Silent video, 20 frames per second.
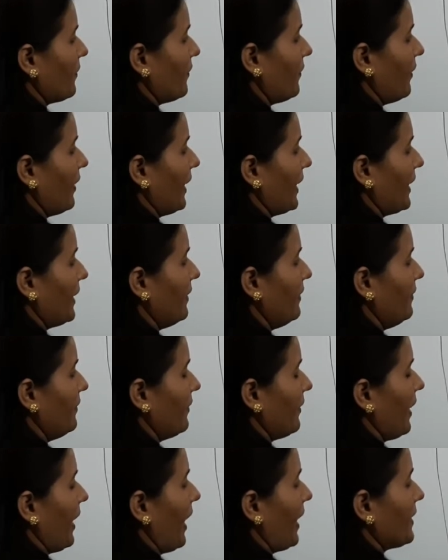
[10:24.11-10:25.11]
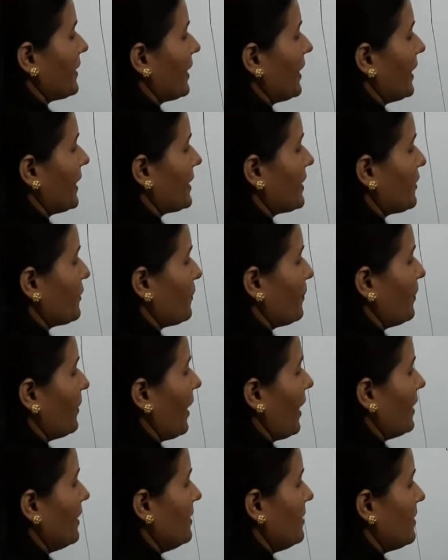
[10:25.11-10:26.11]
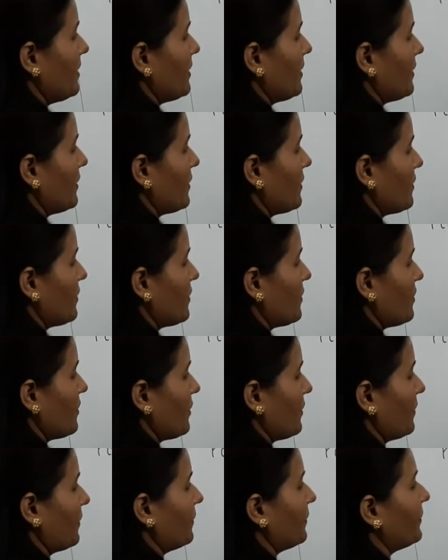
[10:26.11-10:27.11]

5 and x plus 2.